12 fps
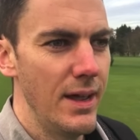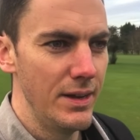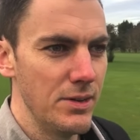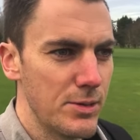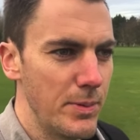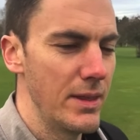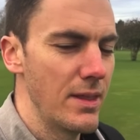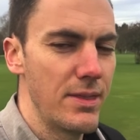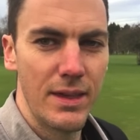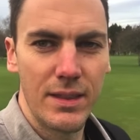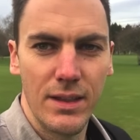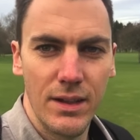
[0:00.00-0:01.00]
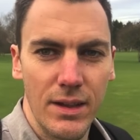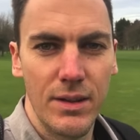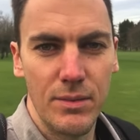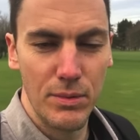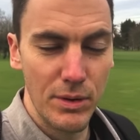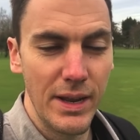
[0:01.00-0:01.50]
It used to be the thing that
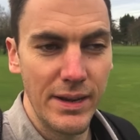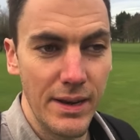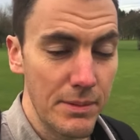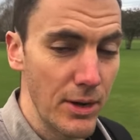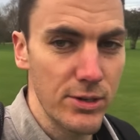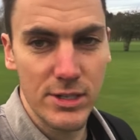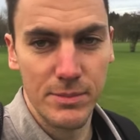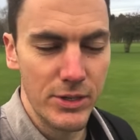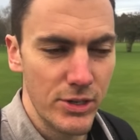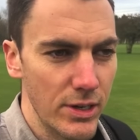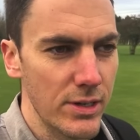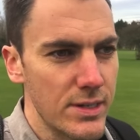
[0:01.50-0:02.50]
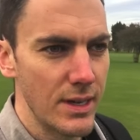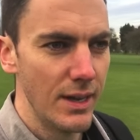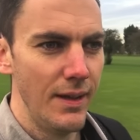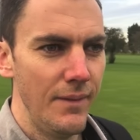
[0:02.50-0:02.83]
would end up costing me shots.